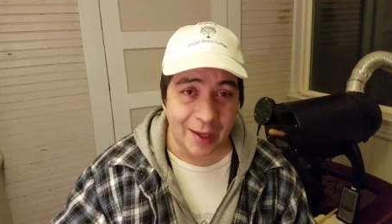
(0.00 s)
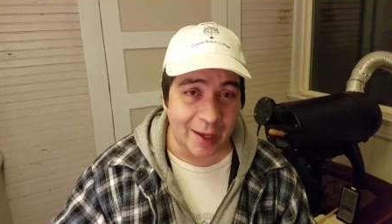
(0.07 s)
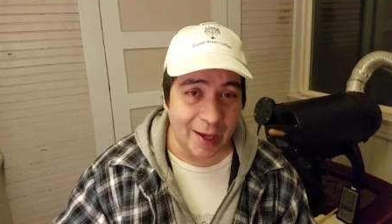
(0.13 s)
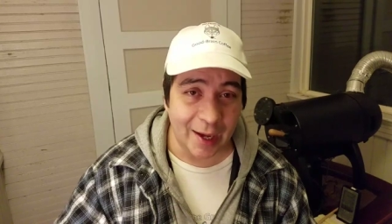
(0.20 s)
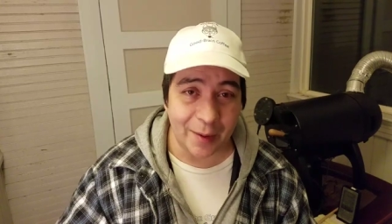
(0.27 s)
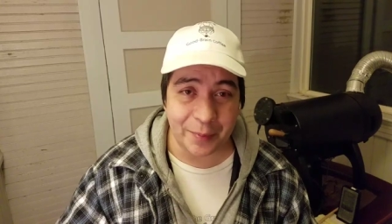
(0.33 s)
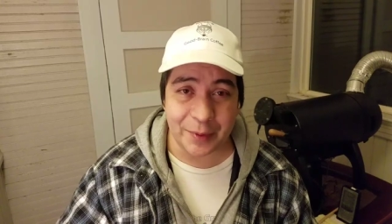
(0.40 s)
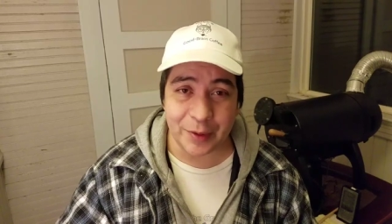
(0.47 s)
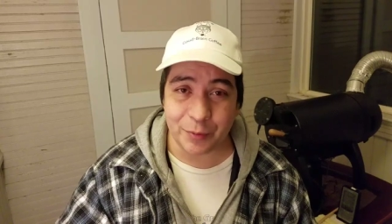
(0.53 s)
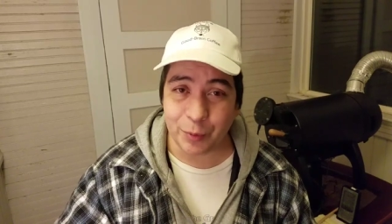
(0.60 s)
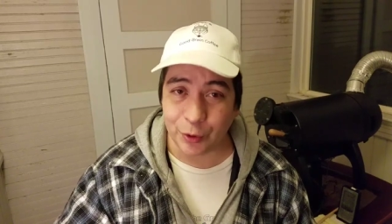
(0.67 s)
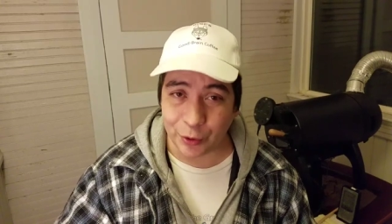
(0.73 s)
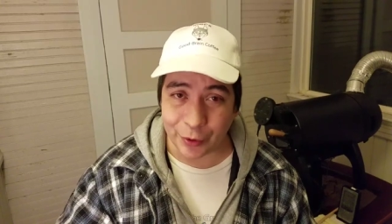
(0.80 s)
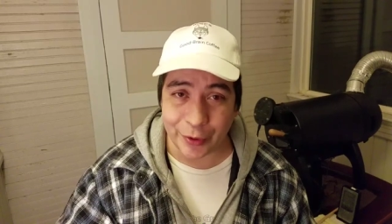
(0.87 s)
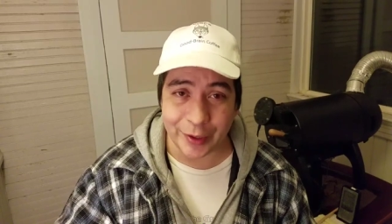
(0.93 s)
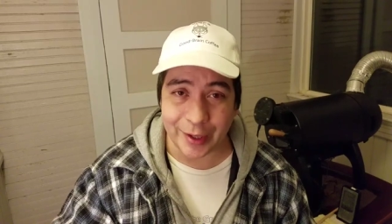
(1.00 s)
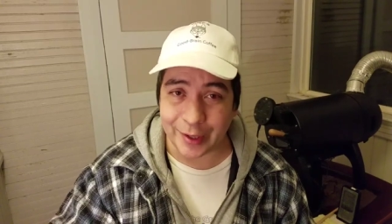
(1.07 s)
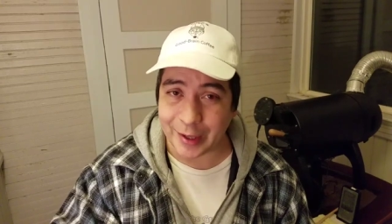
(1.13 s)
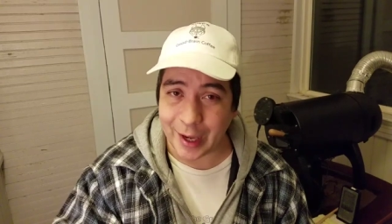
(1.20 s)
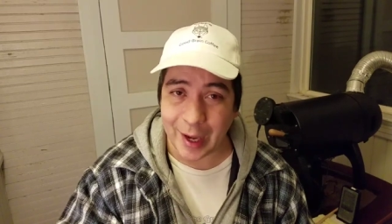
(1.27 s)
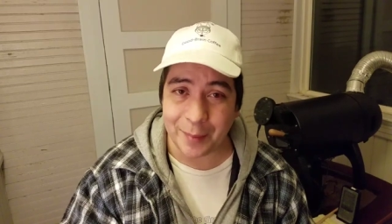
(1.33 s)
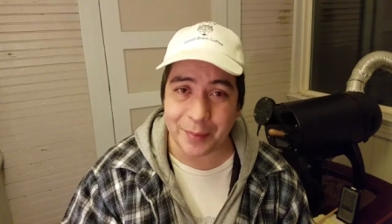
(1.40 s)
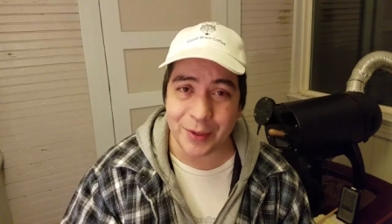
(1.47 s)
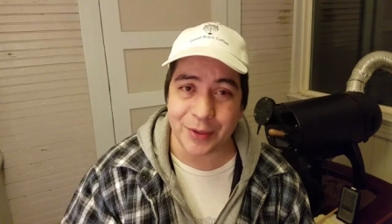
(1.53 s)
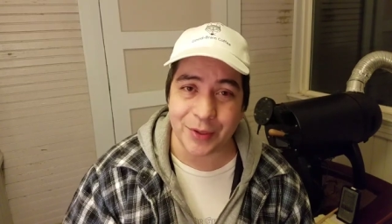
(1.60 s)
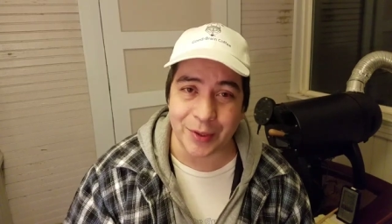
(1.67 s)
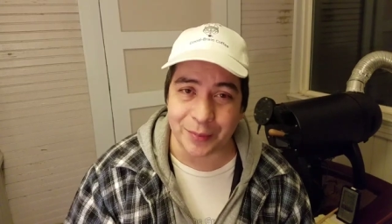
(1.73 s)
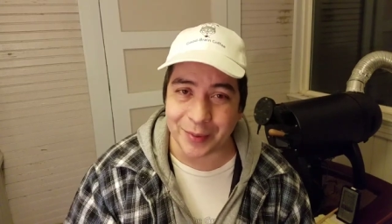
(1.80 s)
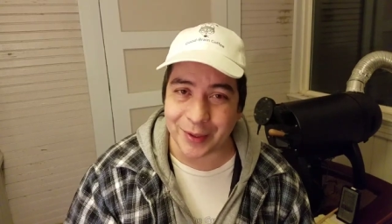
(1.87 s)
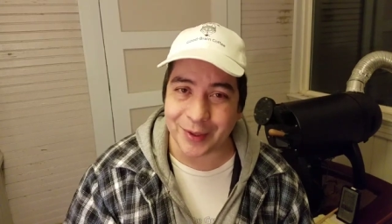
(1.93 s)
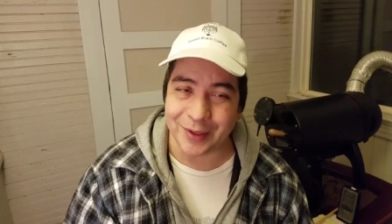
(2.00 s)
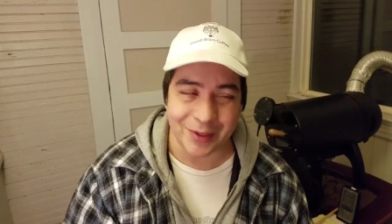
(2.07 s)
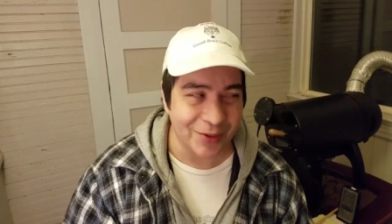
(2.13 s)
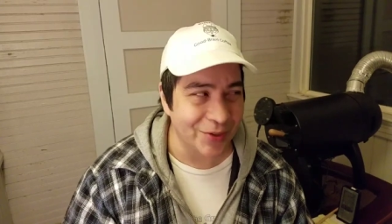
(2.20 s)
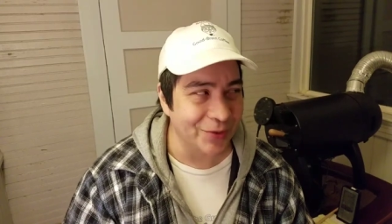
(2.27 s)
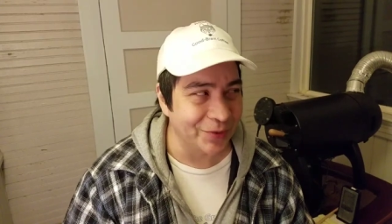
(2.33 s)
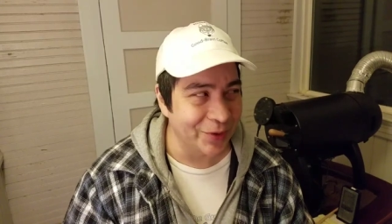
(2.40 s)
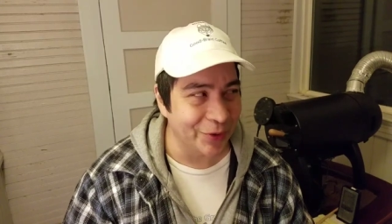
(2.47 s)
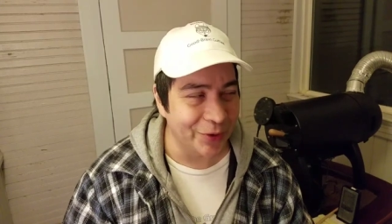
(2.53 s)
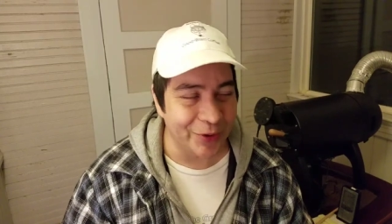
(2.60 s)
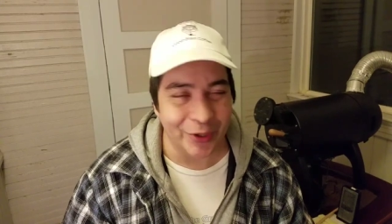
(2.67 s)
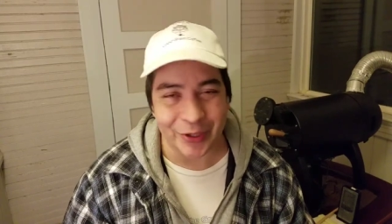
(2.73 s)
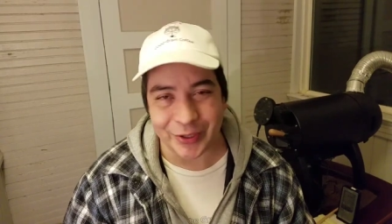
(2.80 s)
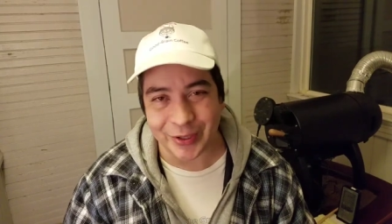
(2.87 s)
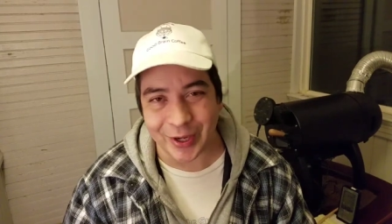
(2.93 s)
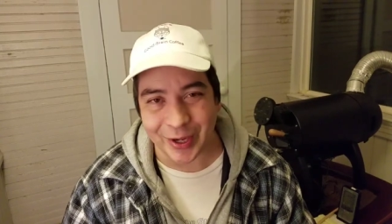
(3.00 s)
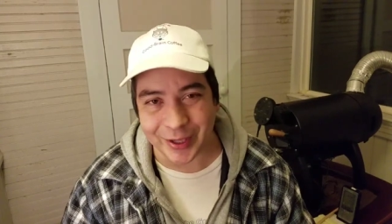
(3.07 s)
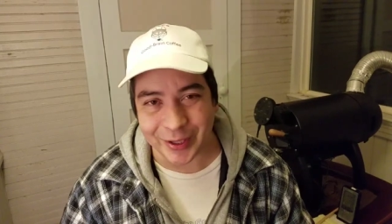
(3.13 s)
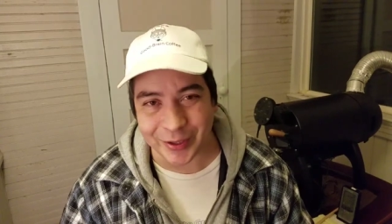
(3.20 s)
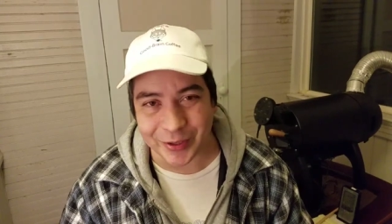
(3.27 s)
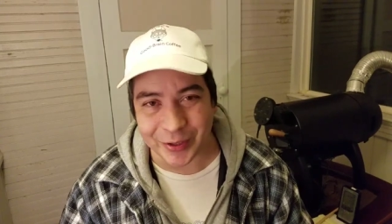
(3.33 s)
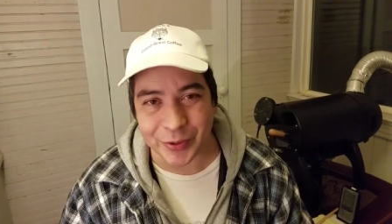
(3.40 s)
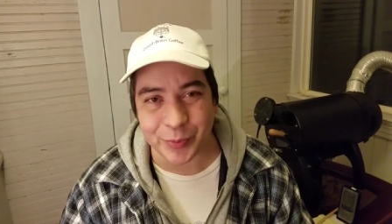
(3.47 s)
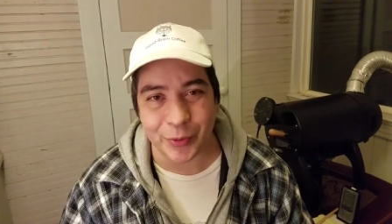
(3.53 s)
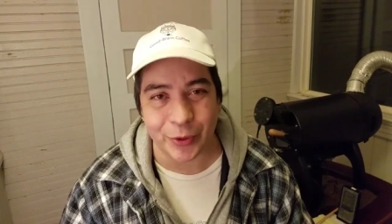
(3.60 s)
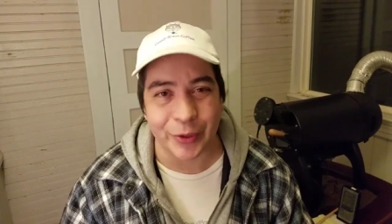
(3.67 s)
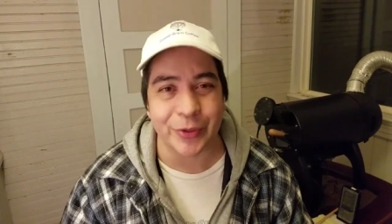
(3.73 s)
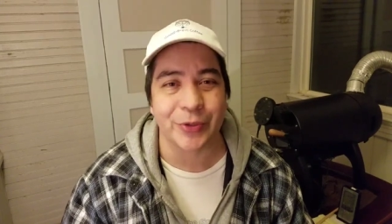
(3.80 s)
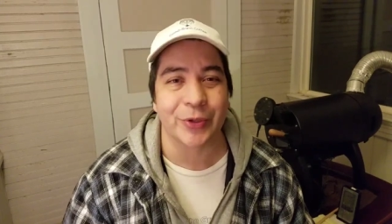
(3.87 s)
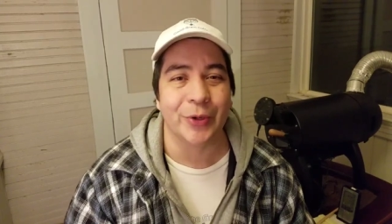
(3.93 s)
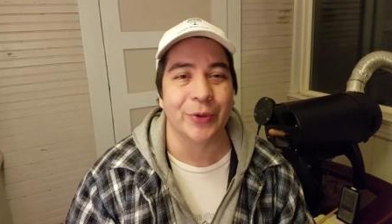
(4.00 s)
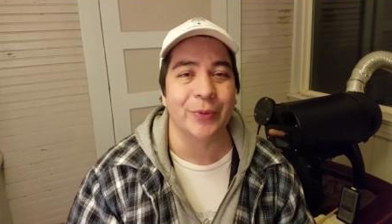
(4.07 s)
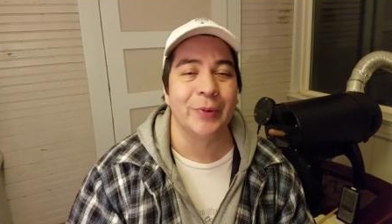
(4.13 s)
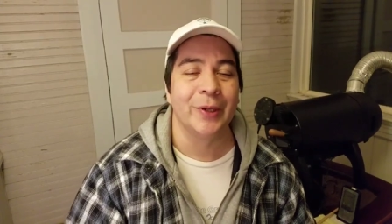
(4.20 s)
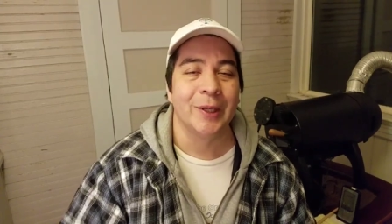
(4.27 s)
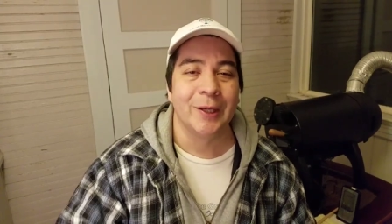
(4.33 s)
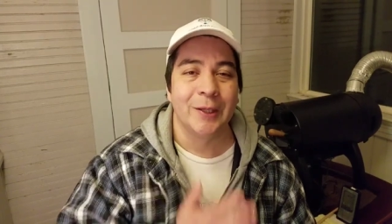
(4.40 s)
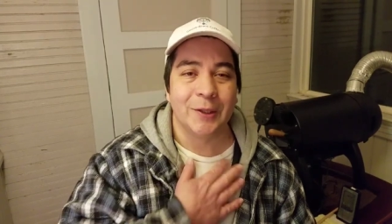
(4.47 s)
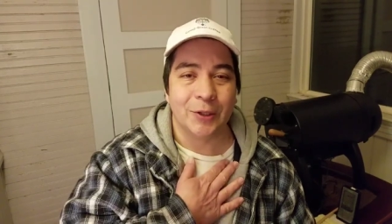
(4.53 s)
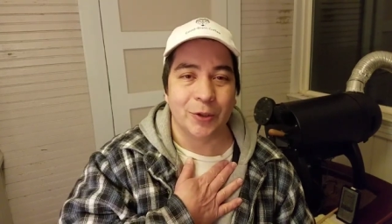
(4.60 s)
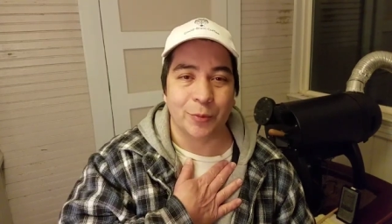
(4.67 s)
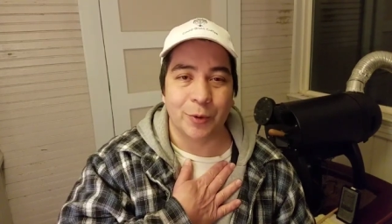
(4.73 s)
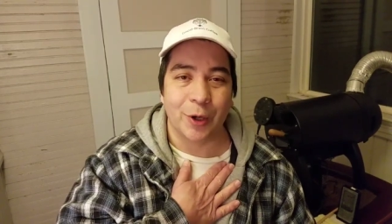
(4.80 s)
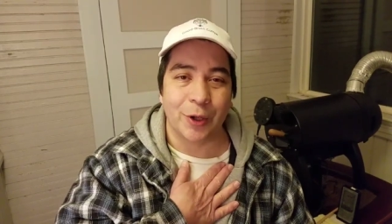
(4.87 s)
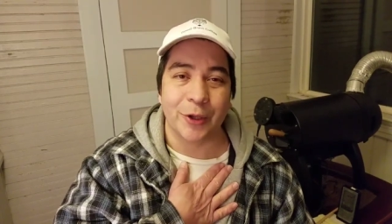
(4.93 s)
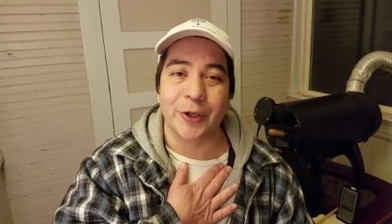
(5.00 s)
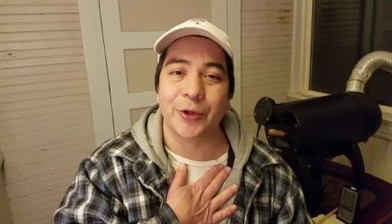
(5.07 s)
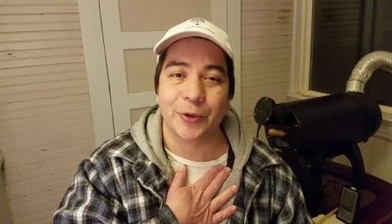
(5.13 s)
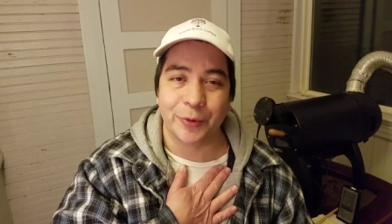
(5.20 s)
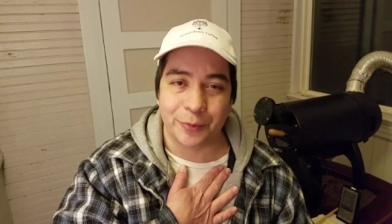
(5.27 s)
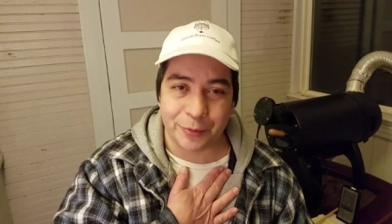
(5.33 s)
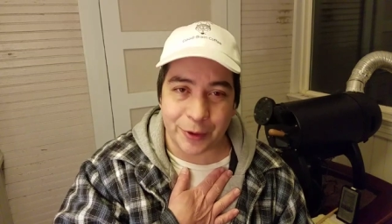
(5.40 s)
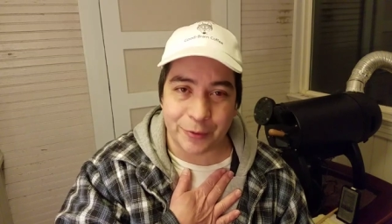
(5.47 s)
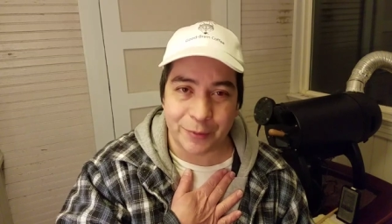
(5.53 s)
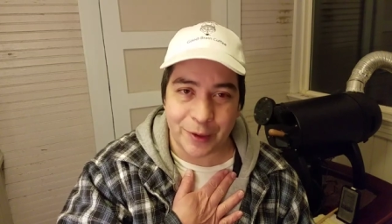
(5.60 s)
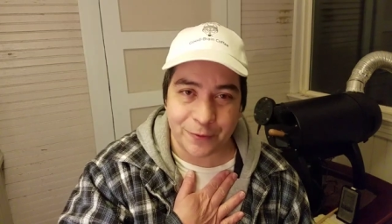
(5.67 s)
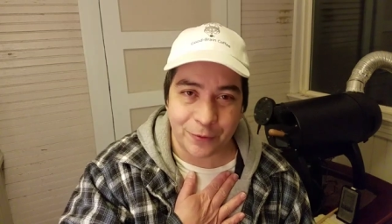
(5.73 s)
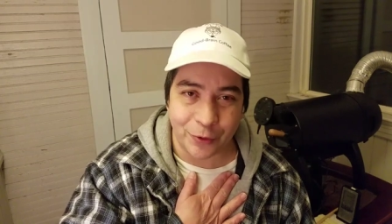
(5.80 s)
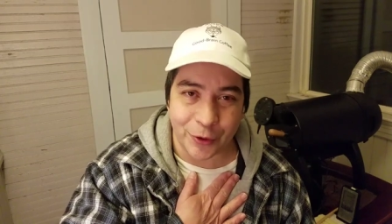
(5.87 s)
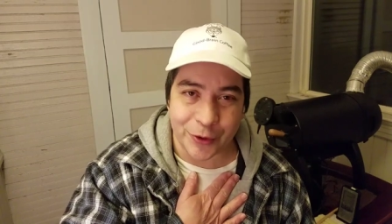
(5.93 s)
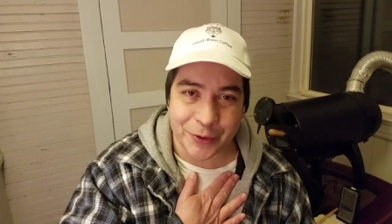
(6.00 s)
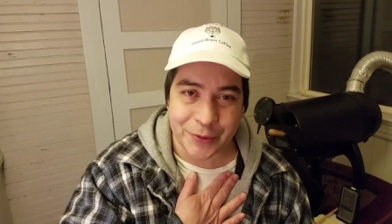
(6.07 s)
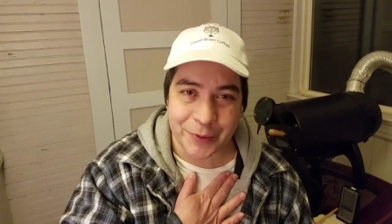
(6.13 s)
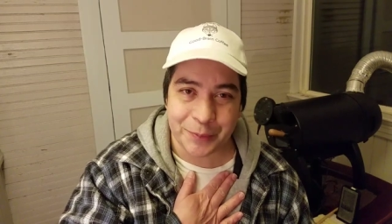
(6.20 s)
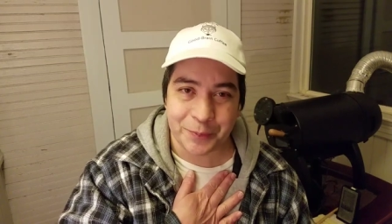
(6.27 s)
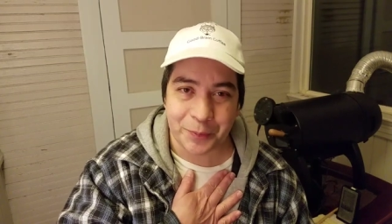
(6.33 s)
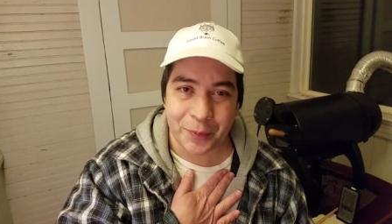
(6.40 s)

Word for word: happy brewing, and happy sipping. It's a very late night at this point, so you probably hear it in my voice.